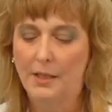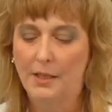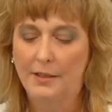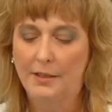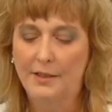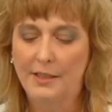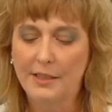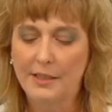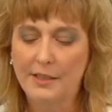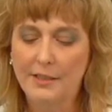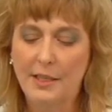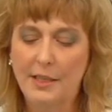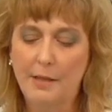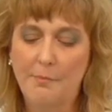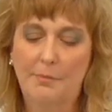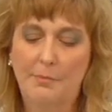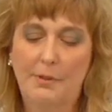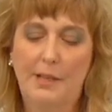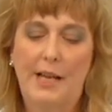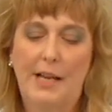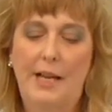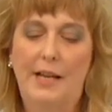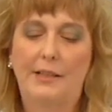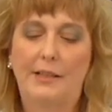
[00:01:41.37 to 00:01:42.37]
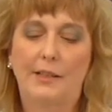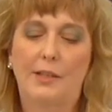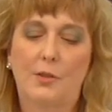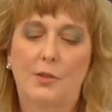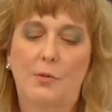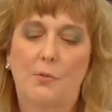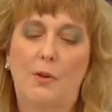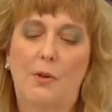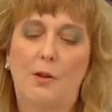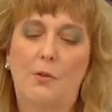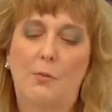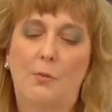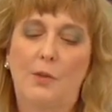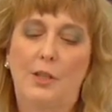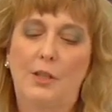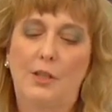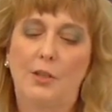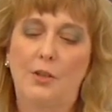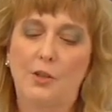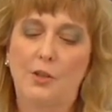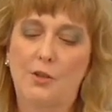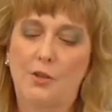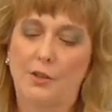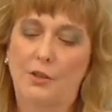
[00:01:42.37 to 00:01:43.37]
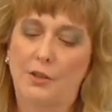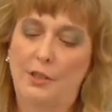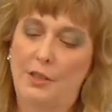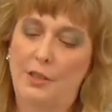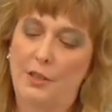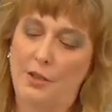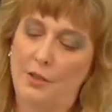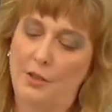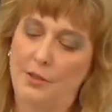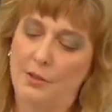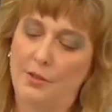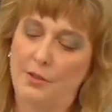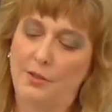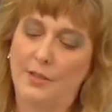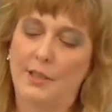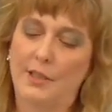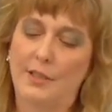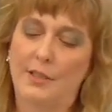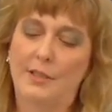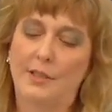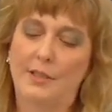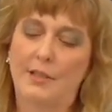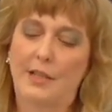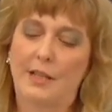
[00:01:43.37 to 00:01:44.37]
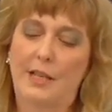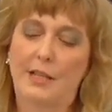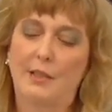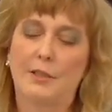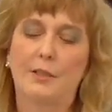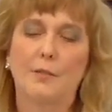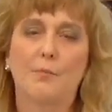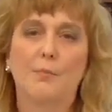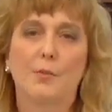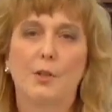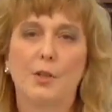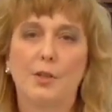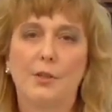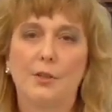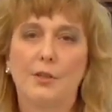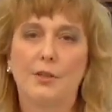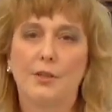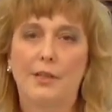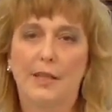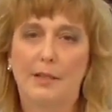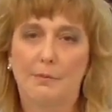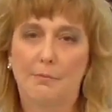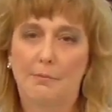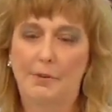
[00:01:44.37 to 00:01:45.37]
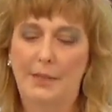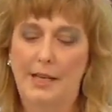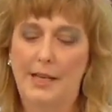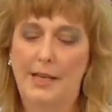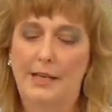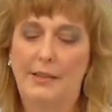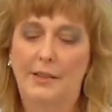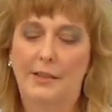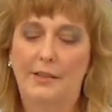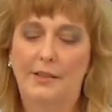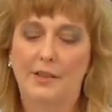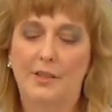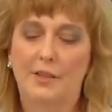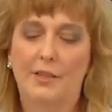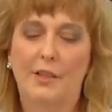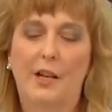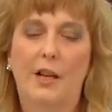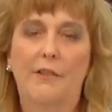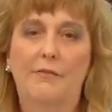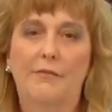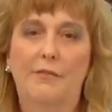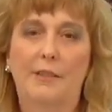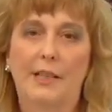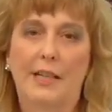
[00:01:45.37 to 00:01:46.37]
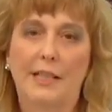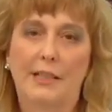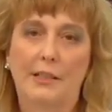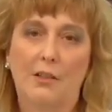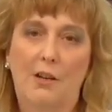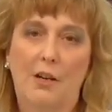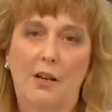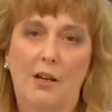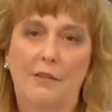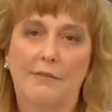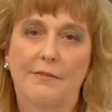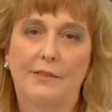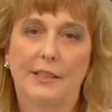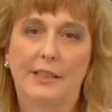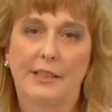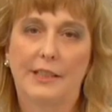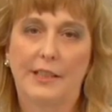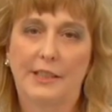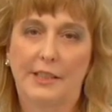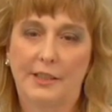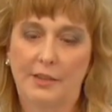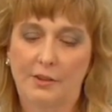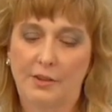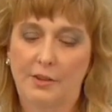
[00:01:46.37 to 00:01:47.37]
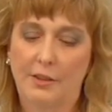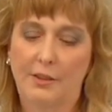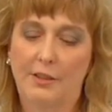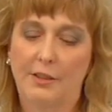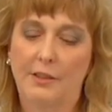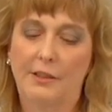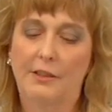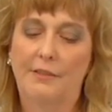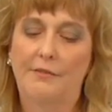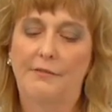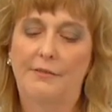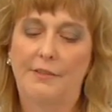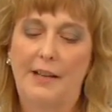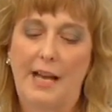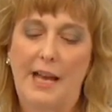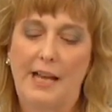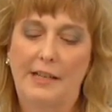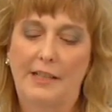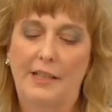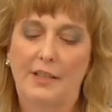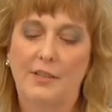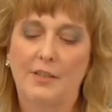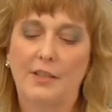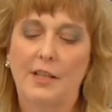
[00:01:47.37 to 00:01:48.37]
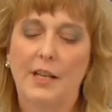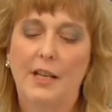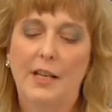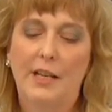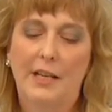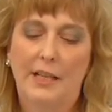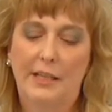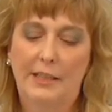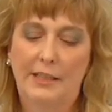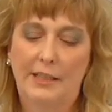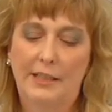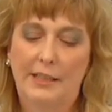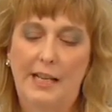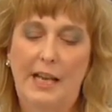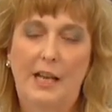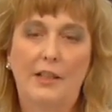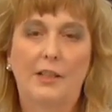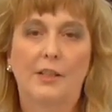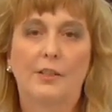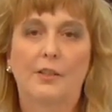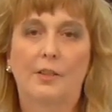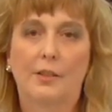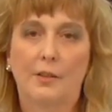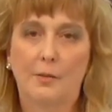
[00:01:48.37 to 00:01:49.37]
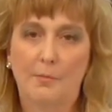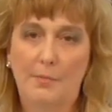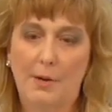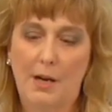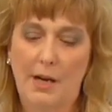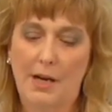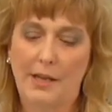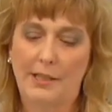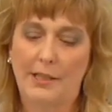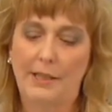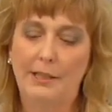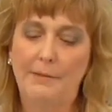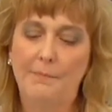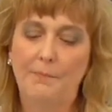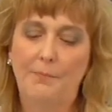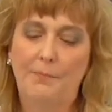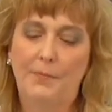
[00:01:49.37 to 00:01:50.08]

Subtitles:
This implant is what we usually use. This is a smooth implant. It does not flake off and get into the lymphatics and get out into the body.